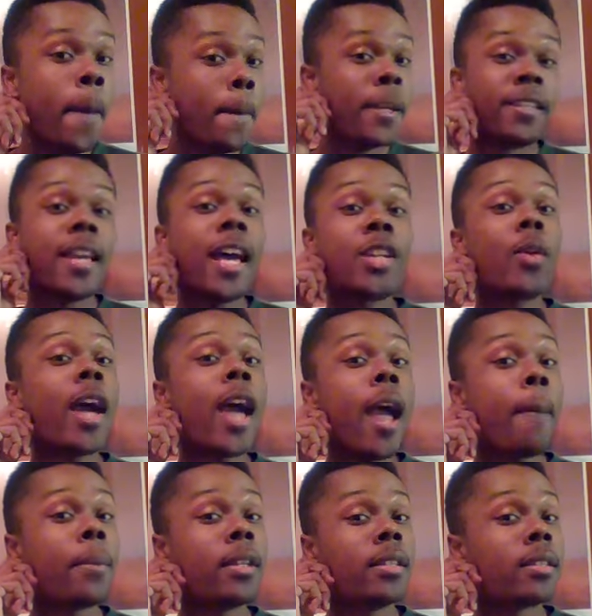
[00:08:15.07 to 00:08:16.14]
Because that's what
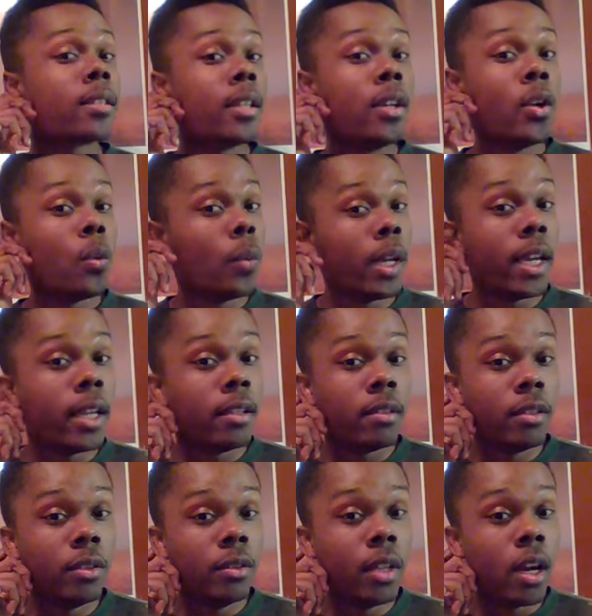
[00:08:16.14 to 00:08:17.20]
happens
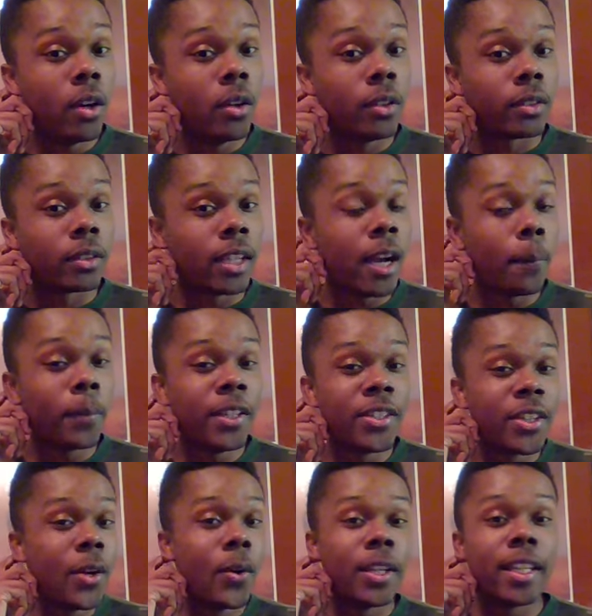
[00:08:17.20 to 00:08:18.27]
when you know
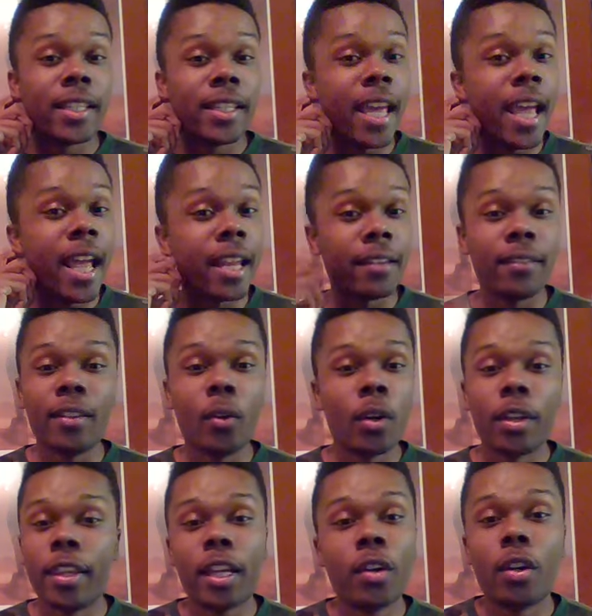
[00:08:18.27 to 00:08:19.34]
companies go into debt and,
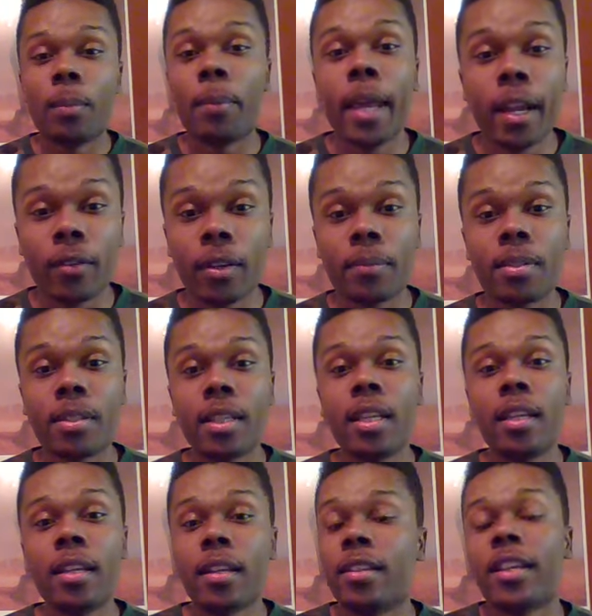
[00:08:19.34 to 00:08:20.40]
or they go in
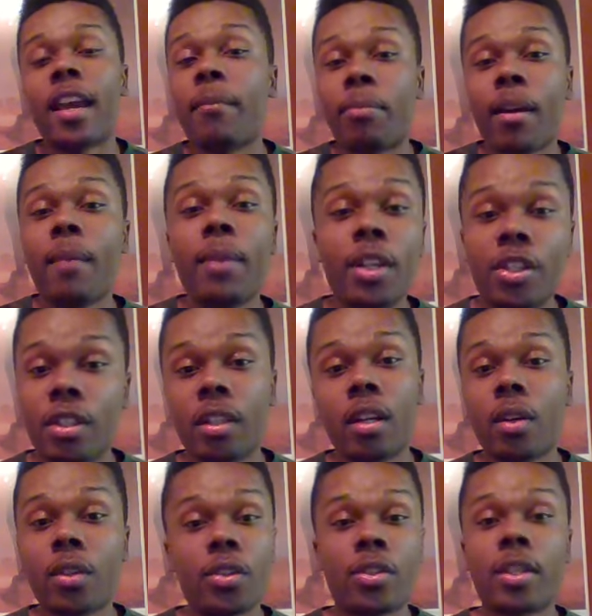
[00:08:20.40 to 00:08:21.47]
bankruptcy and they have primary
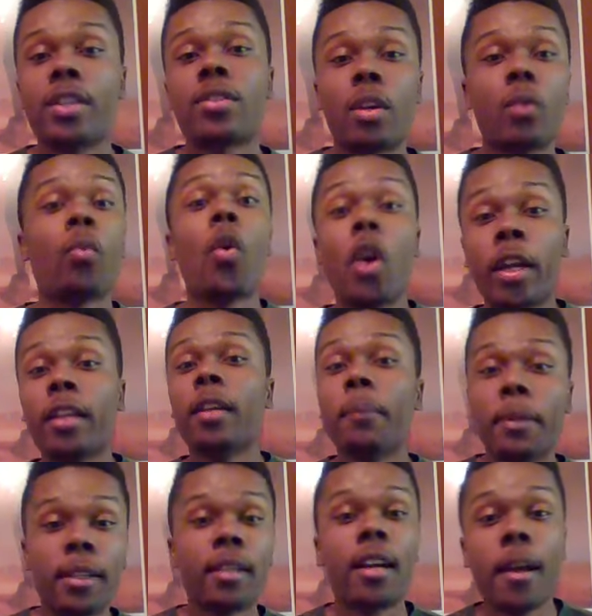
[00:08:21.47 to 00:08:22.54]
shareholders, they start walking up
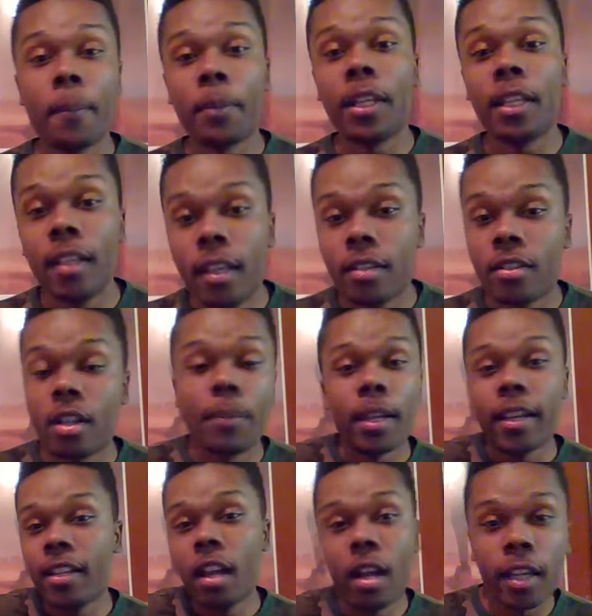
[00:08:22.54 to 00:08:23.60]
in the company talking about
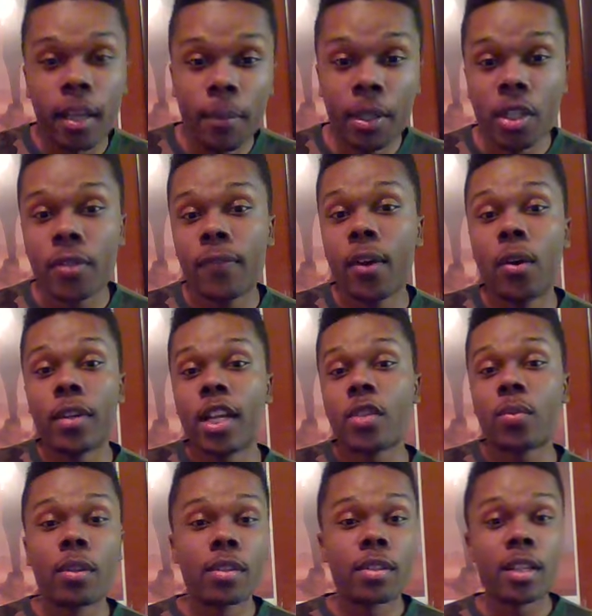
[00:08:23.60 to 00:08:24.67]
like, nah, give me this phone,
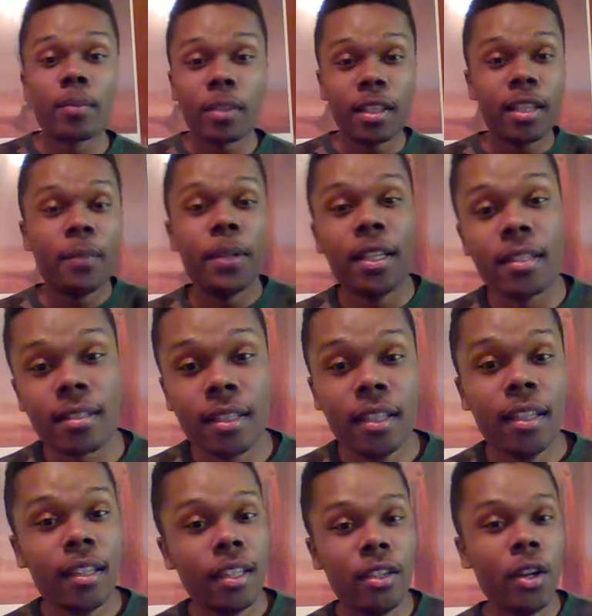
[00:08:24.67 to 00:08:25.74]
that's worth something. Give me this,
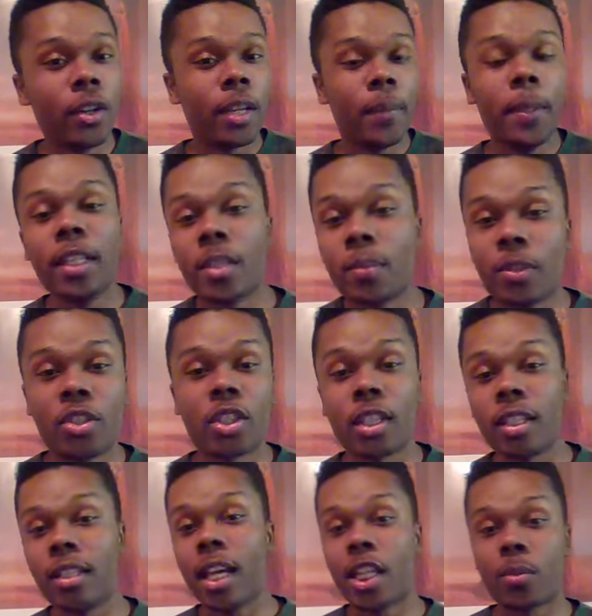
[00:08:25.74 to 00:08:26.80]
you know, give me this
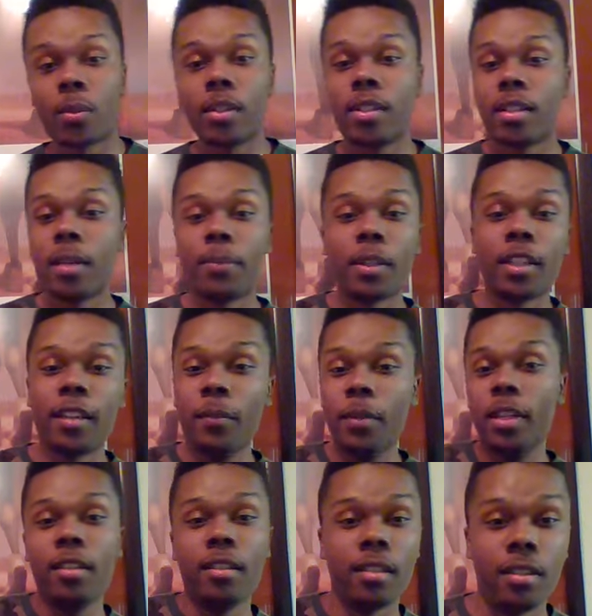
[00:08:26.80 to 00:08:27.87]
machine, that's worth something. Give
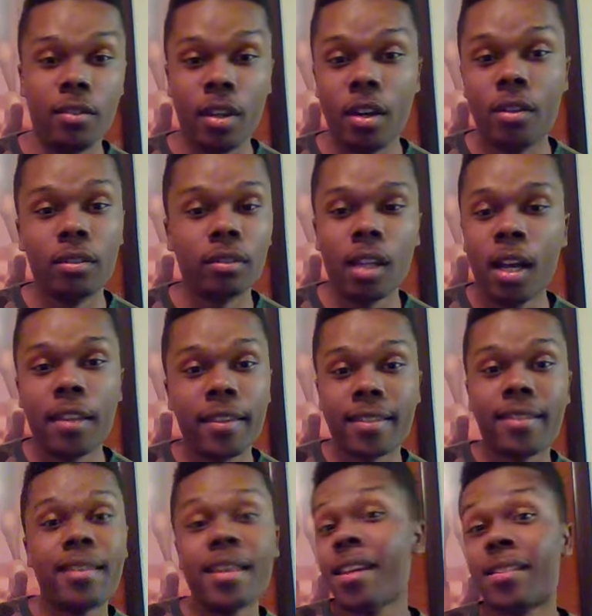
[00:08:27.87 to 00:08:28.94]
me, you know, uh, this
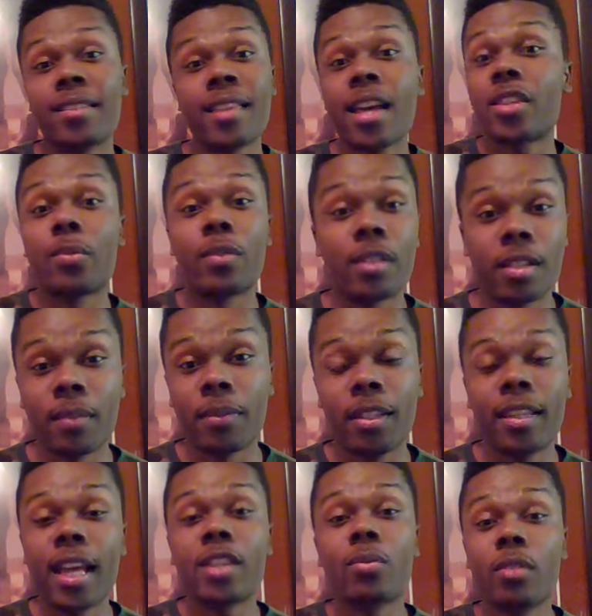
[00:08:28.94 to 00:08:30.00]
desk, that's worth something.
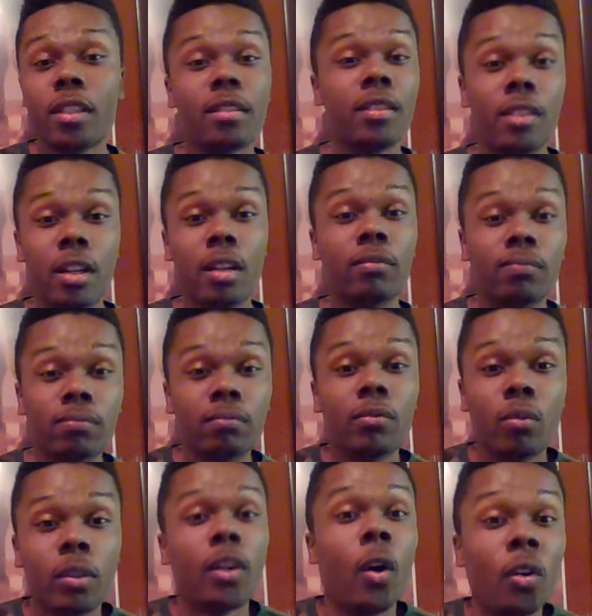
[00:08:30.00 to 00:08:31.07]
That's what you know
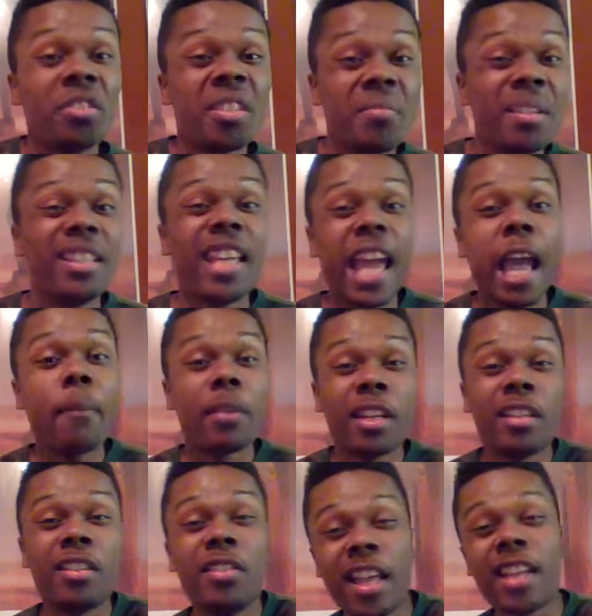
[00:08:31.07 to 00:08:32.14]
would ultimately happen,
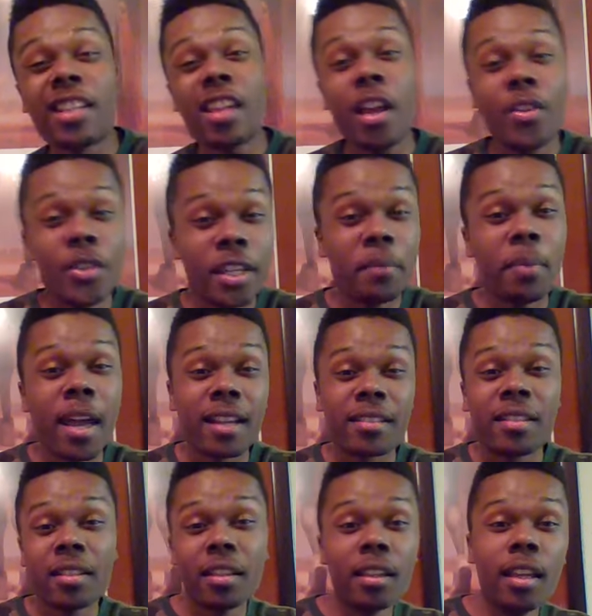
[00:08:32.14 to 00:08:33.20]
and that's how you get back
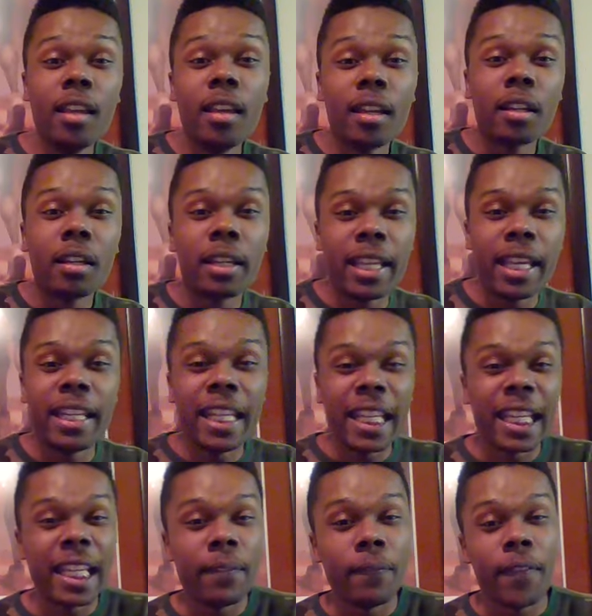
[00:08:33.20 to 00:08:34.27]
to
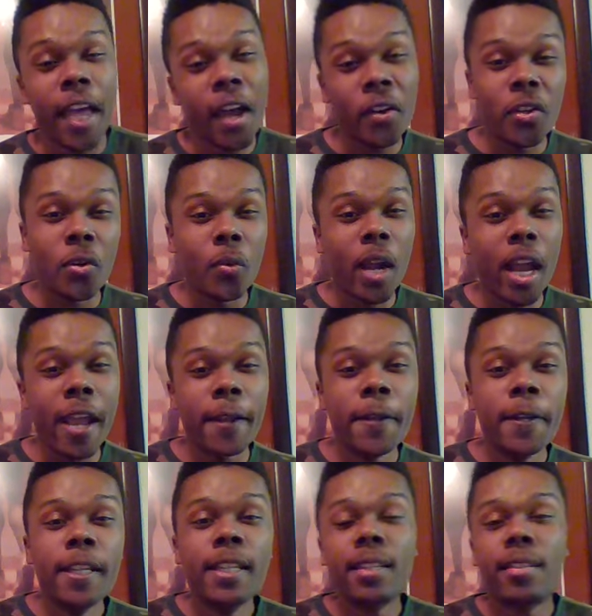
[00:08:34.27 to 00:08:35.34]
getting value, right?
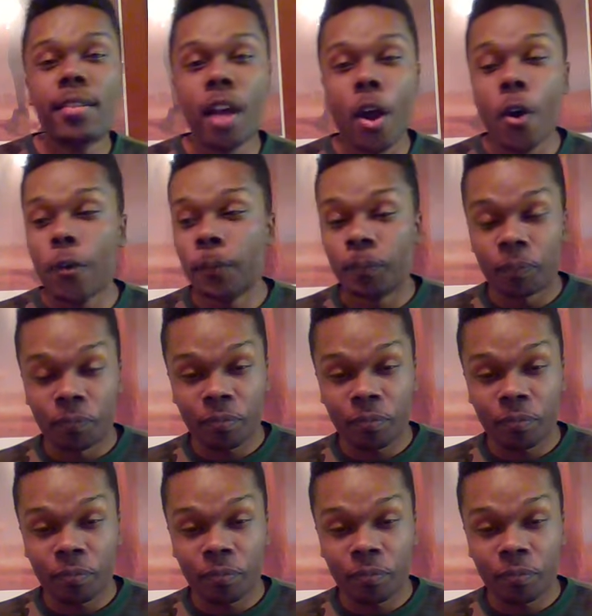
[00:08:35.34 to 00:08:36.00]
So.